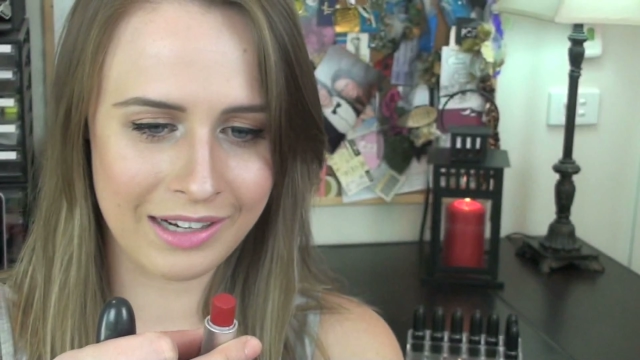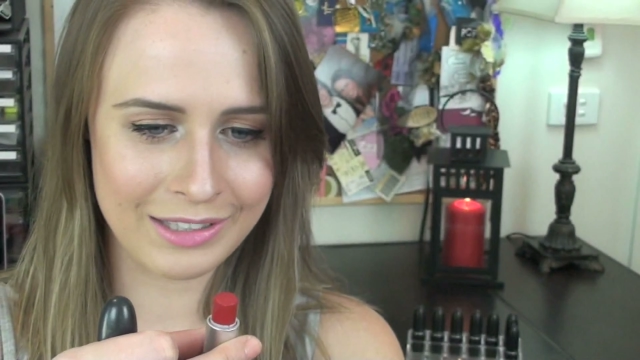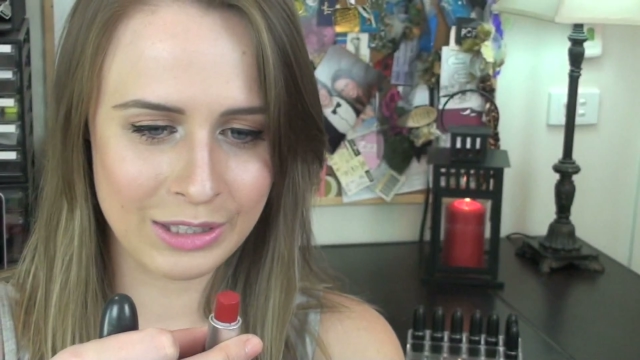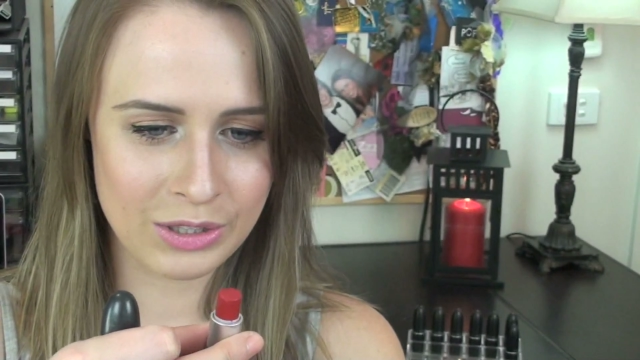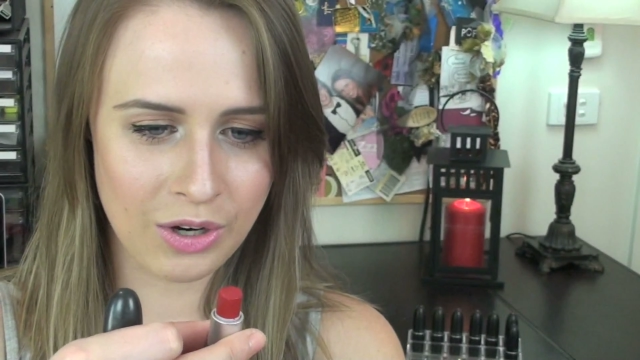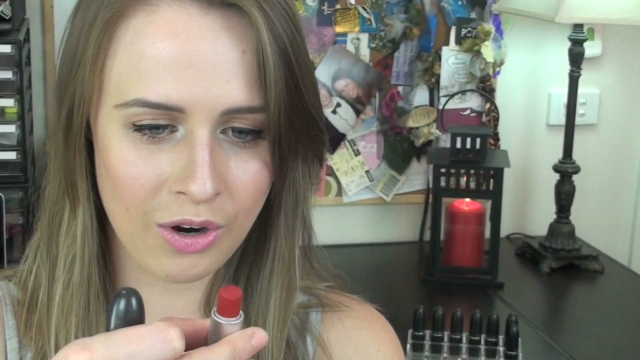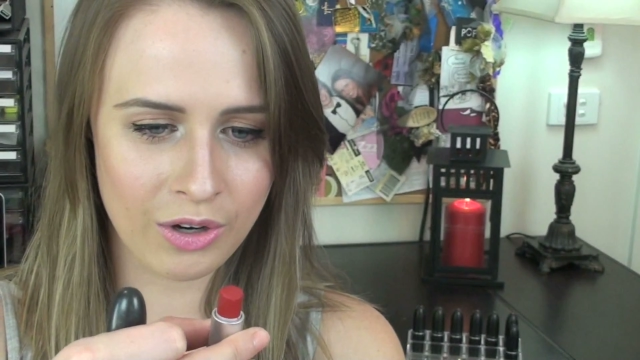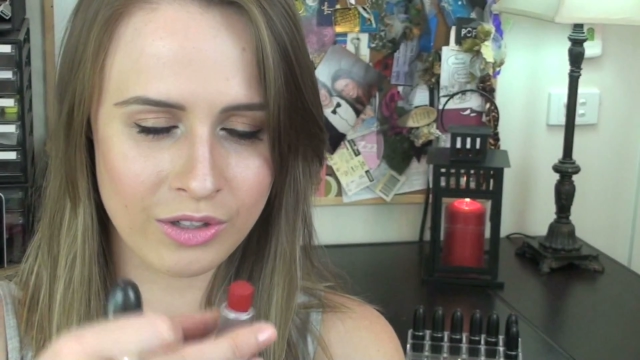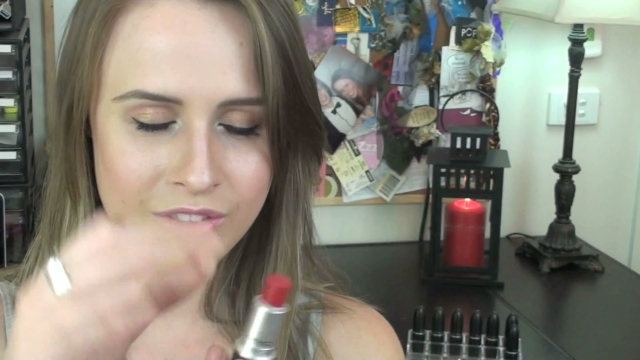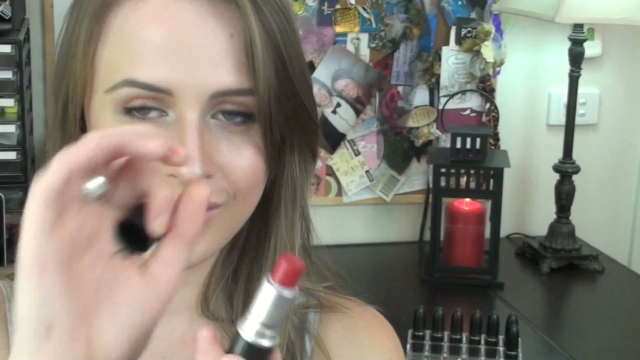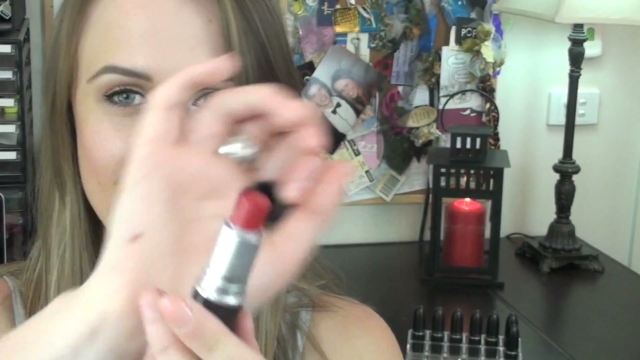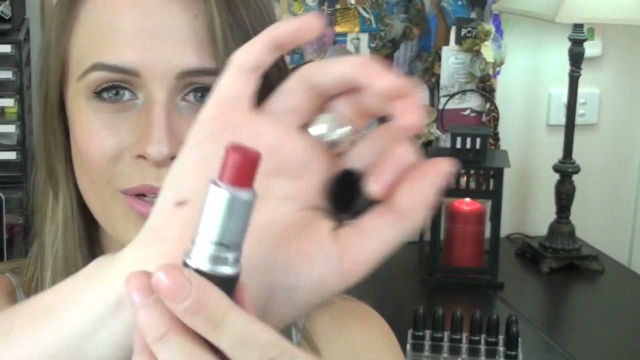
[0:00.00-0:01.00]

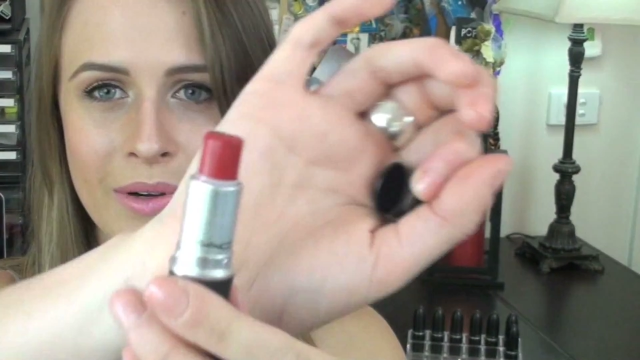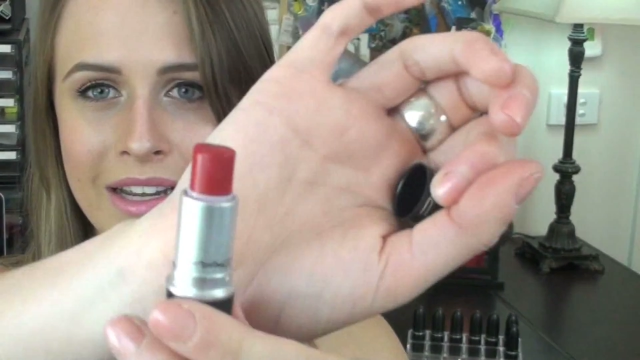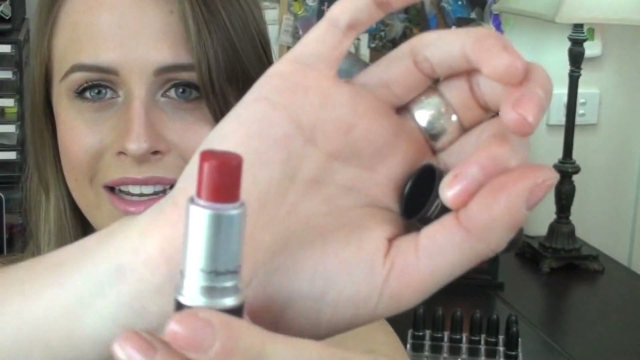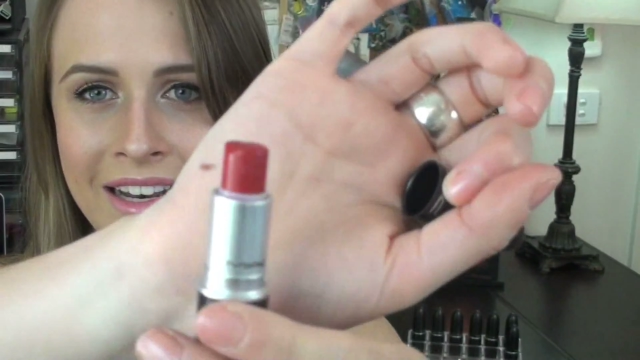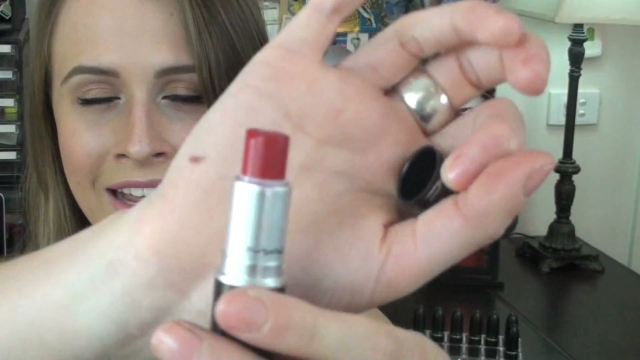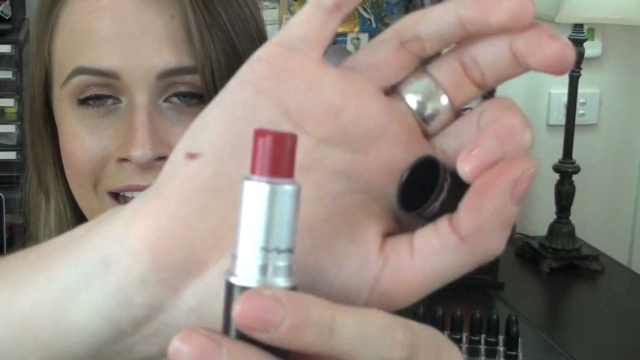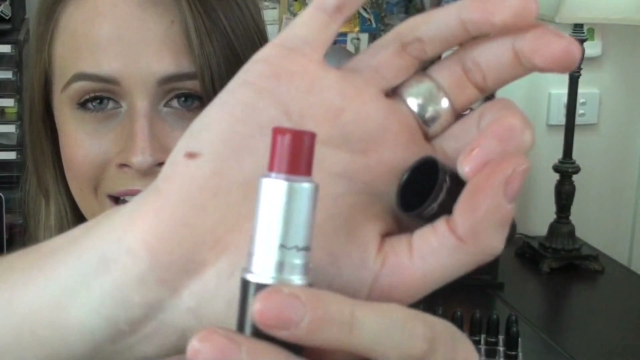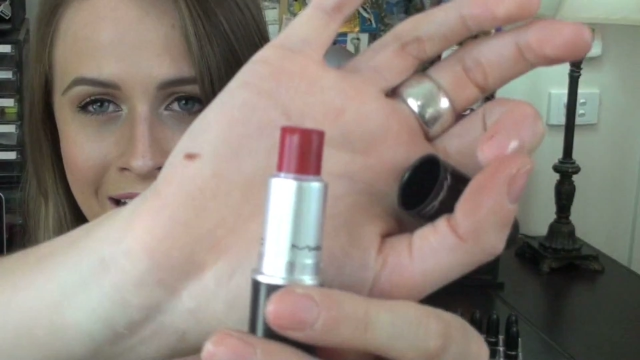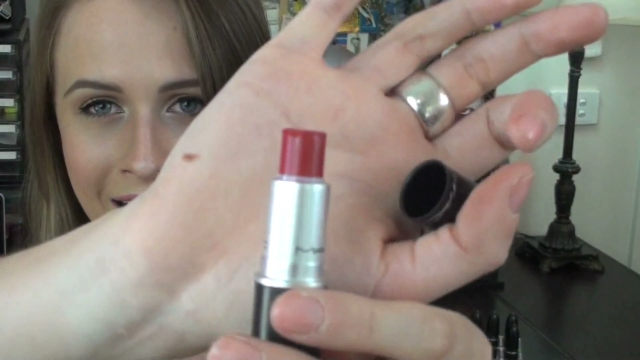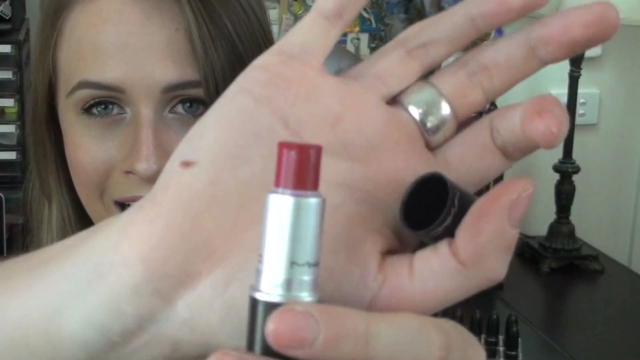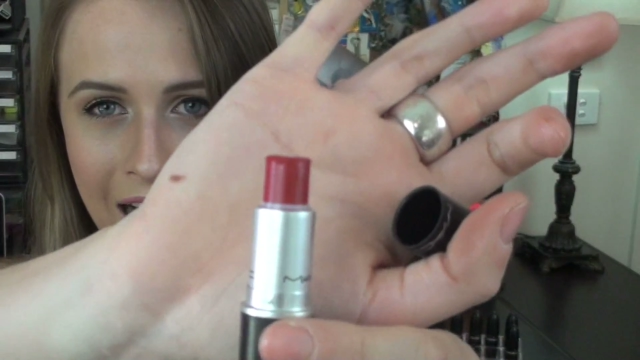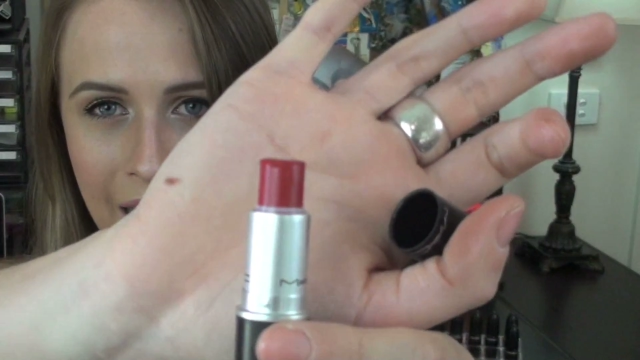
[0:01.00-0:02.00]
undertones to it,
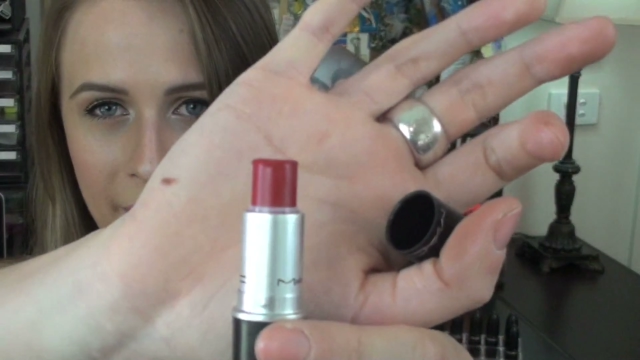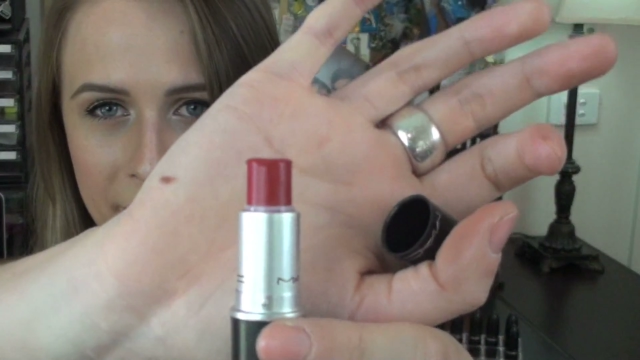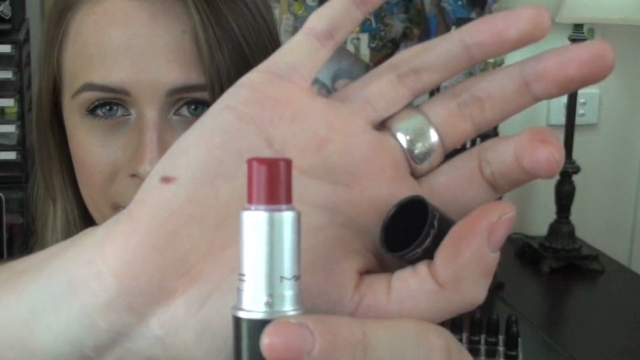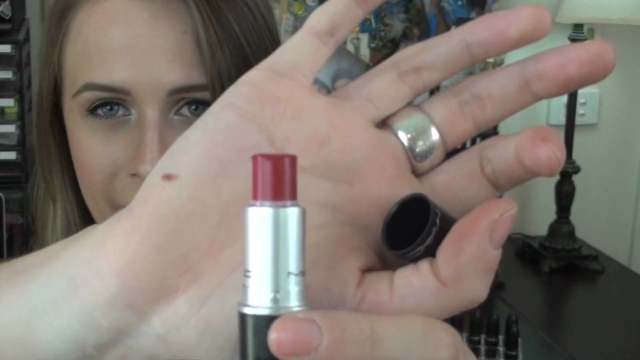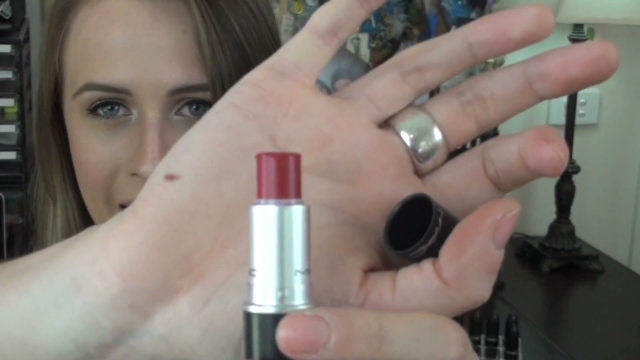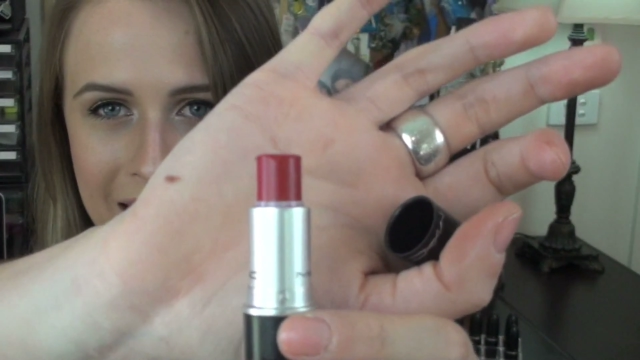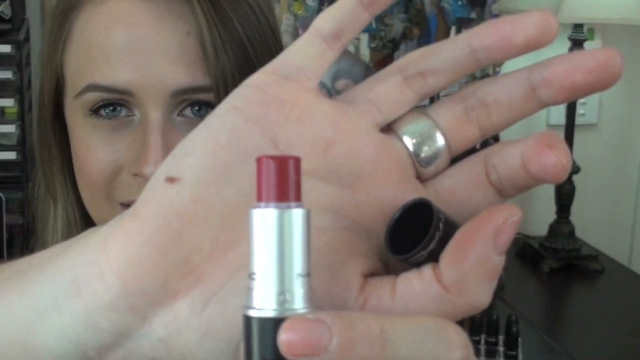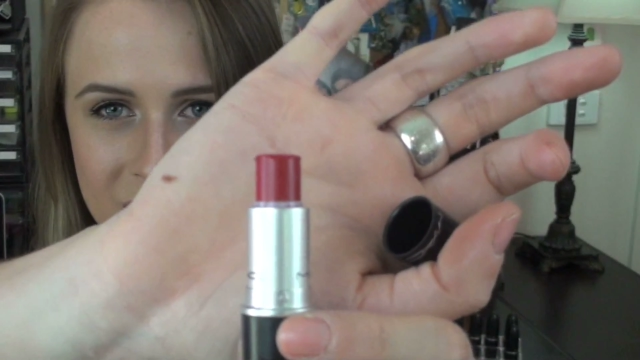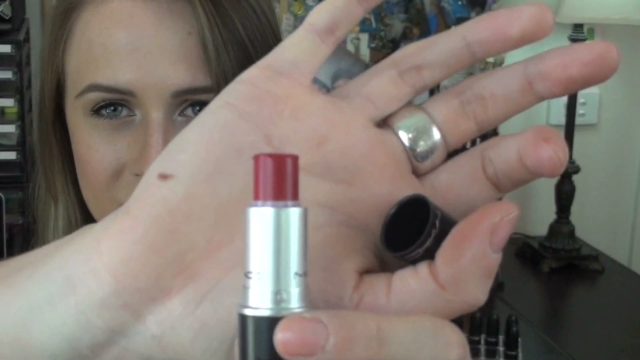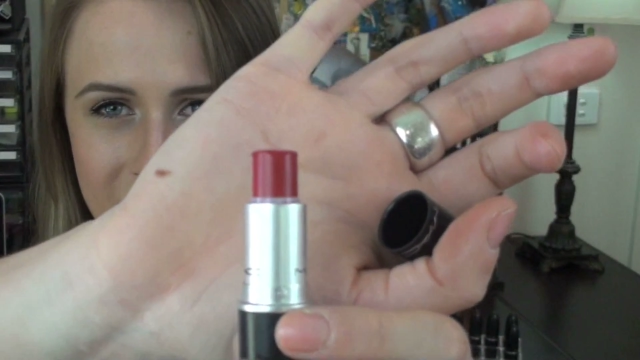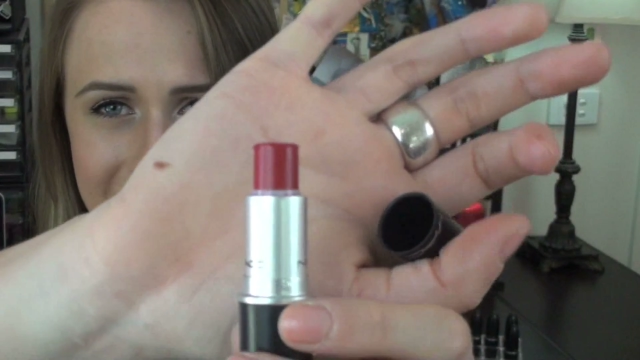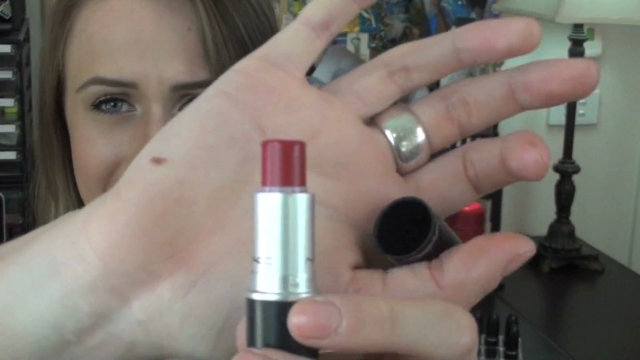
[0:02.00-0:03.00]
and it's
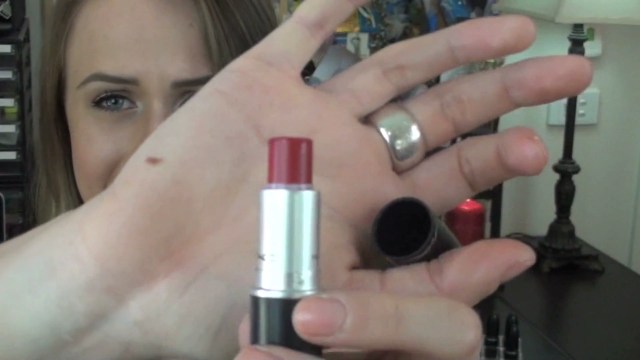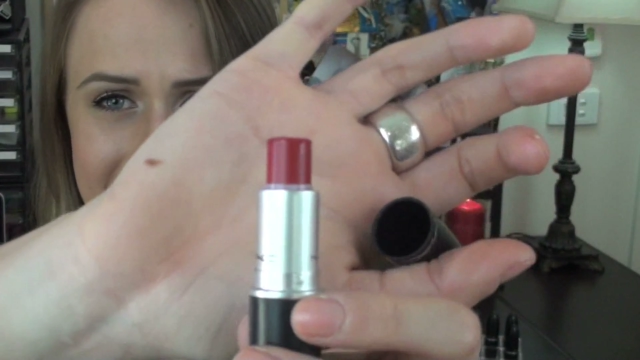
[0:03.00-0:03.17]
a really